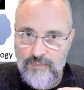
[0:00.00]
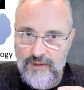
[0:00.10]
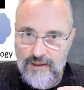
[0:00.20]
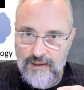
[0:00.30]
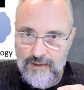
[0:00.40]

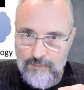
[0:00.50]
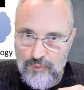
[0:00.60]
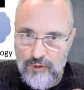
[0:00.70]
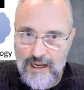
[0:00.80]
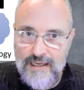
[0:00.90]
the
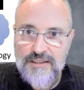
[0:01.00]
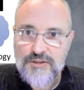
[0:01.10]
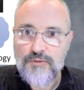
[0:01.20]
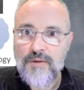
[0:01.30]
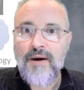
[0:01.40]
brain
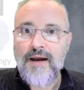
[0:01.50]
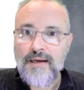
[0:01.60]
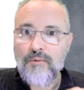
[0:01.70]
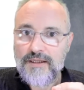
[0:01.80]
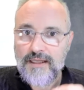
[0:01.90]
is to the
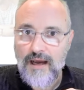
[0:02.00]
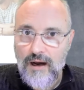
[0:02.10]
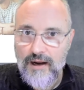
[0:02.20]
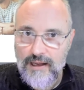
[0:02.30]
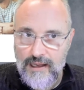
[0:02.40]
mind what the
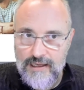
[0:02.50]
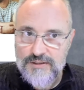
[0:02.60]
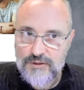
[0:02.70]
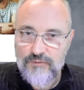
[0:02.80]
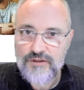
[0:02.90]
eye
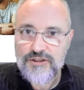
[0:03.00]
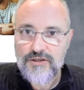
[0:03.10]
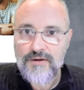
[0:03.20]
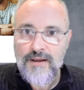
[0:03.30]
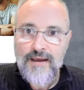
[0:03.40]
is to vision.